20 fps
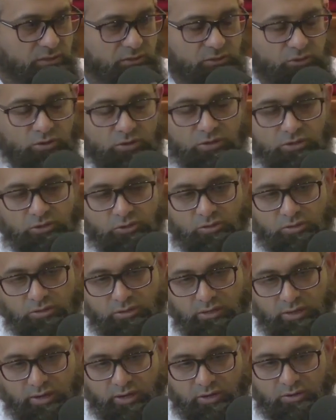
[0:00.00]
Your,
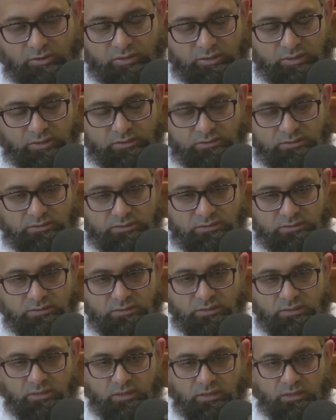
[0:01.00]
your arrogance,
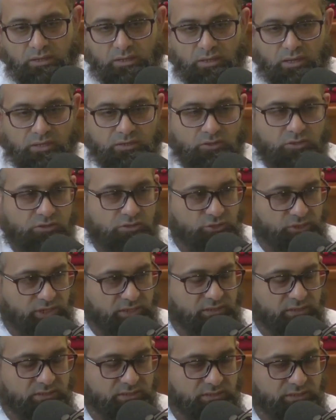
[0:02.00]
and your
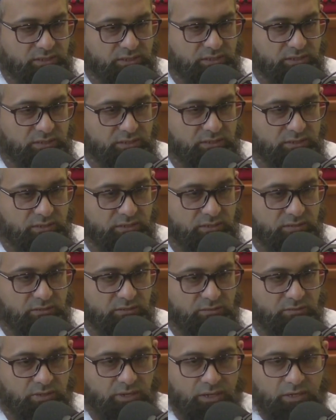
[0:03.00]
jealousy,
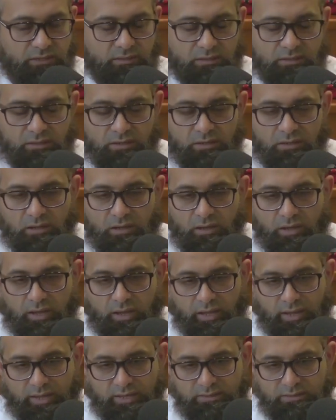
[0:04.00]
right,
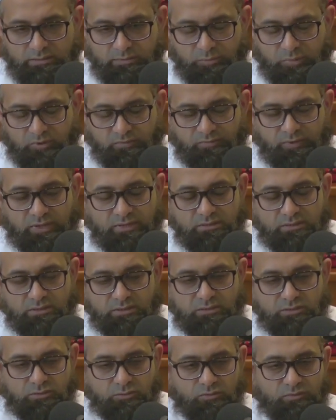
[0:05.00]
has
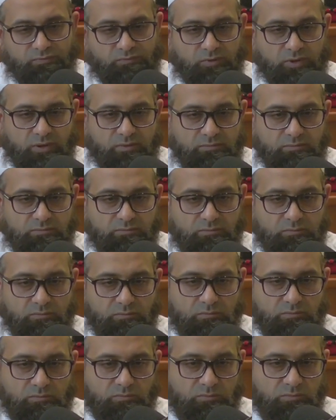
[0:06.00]
prevented you from
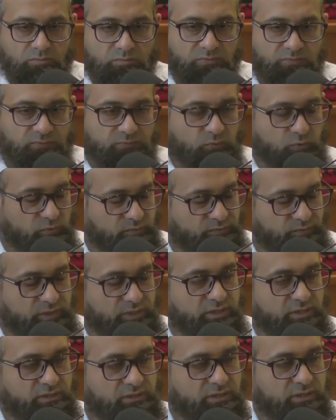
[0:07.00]

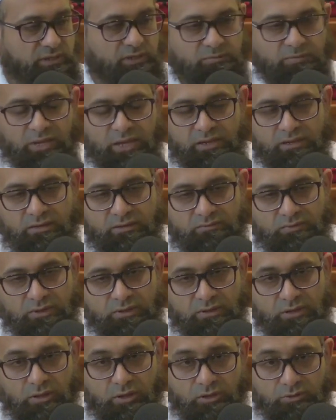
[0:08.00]
fulfilling the command of
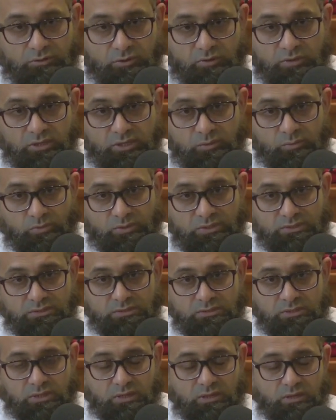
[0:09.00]
Allah. Although he
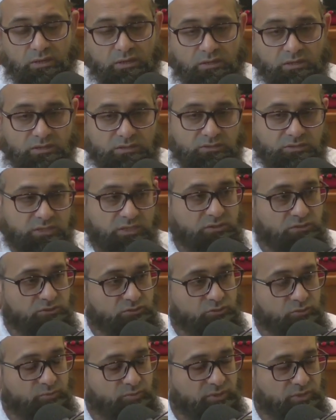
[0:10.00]
was
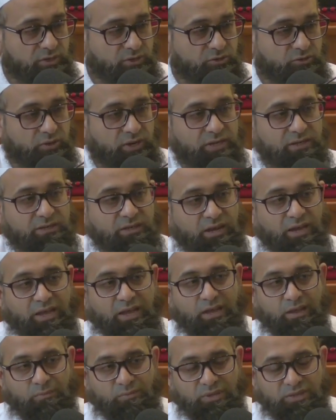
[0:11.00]
considered to be a great
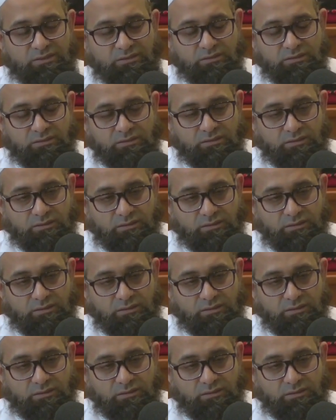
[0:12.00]
abid,